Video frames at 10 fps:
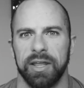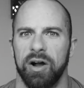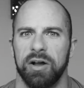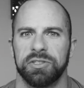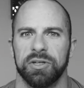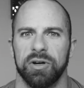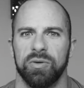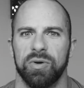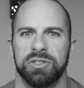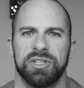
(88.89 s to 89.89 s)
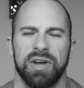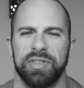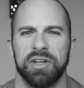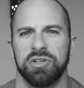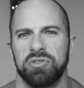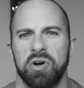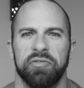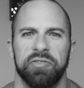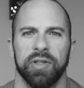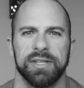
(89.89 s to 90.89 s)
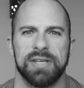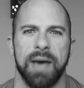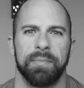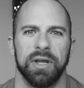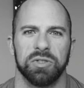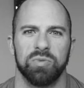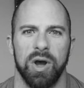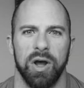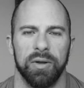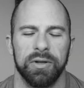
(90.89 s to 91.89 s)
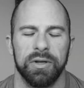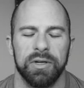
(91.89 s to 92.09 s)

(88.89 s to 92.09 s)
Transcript: and then also what stuff that you don't feel that's happening as well.